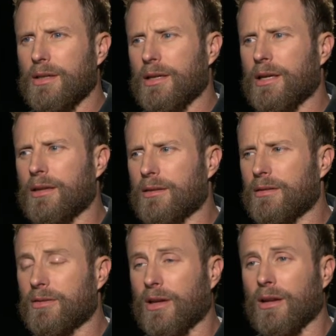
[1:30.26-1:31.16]
In
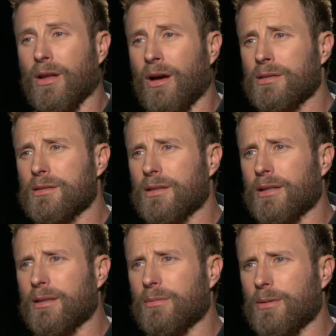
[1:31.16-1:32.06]
this kind of loss,
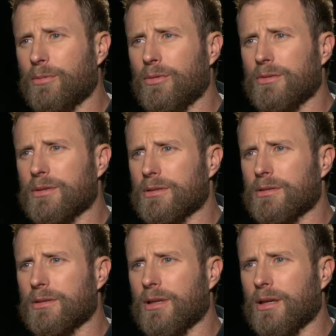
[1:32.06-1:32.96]
19 people,
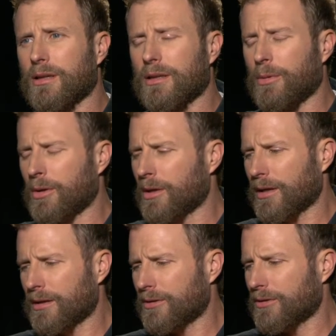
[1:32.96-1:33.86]
just in a community
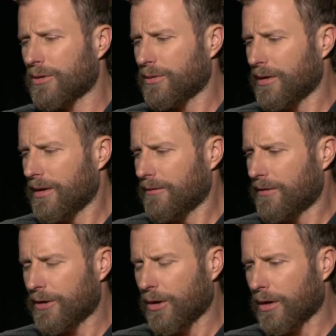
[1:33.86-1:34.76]
like this. So
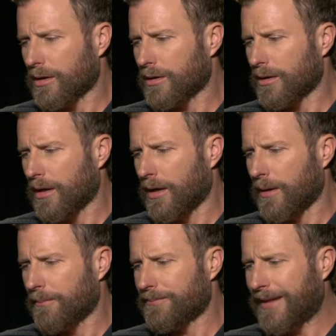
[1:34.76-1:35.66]
very dark
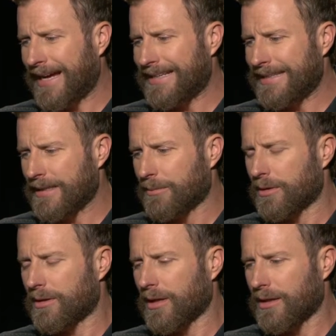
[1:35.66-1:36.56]
idea,
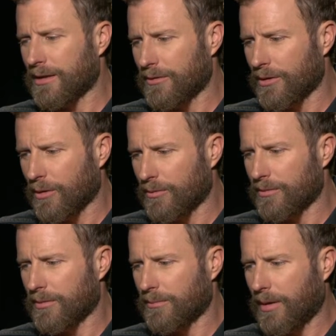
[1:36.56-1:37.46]
but the idea of, you know,
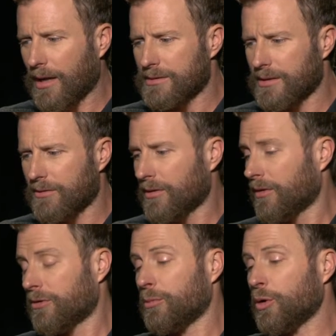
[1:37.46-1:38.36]
the positivity of
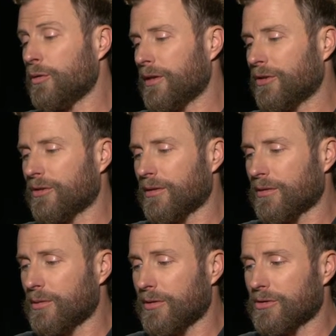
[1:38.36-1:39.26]
this movie
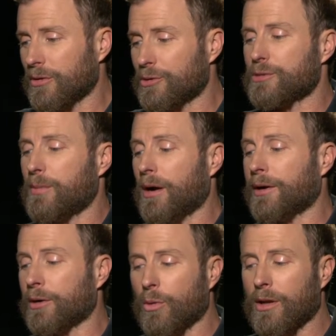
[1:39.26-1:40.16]
is so
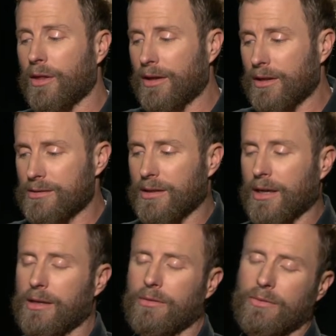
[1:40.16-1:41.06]
inspiring in a way. And I think it is the
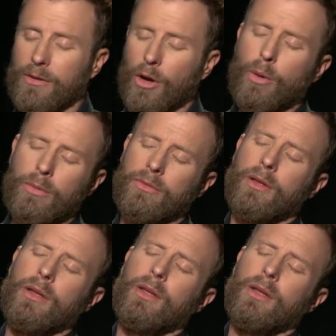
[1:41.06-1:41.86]
idea of the hope of